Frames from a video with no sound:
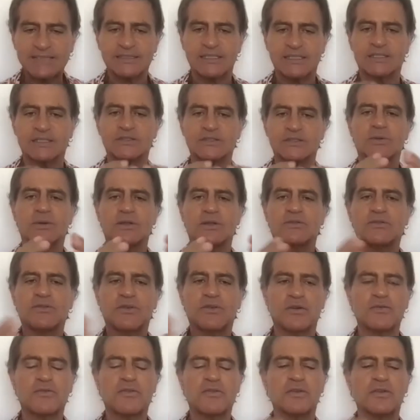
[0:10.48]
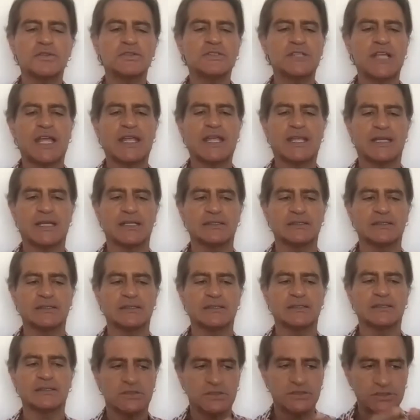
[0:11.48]
into it for a few seconds.
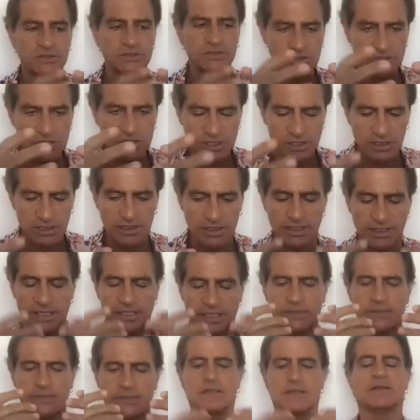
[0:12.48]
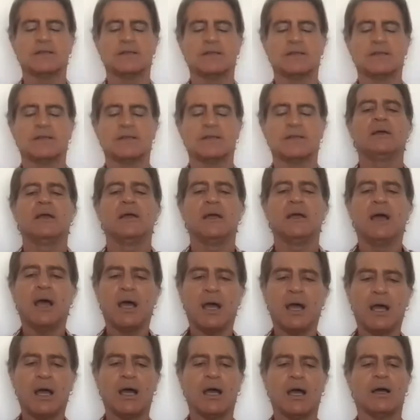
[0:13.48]
You just chill in it.
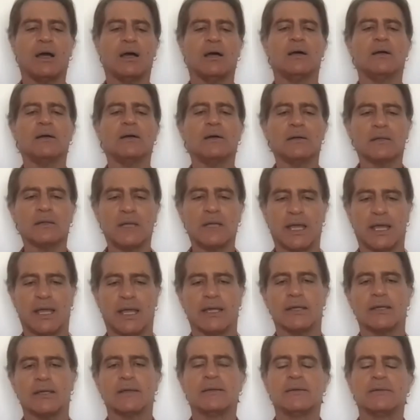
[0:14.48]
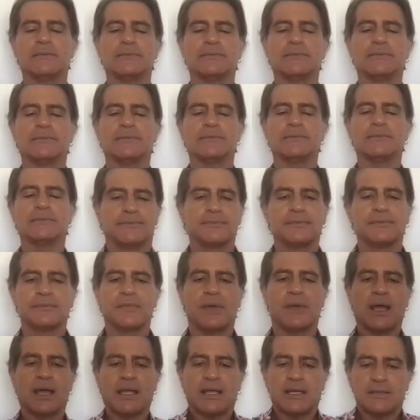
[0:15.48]
Ah, okay.
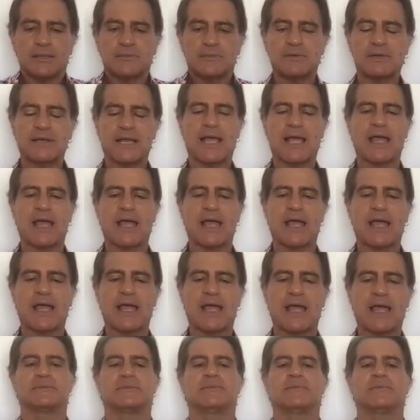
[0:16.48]
I can relax.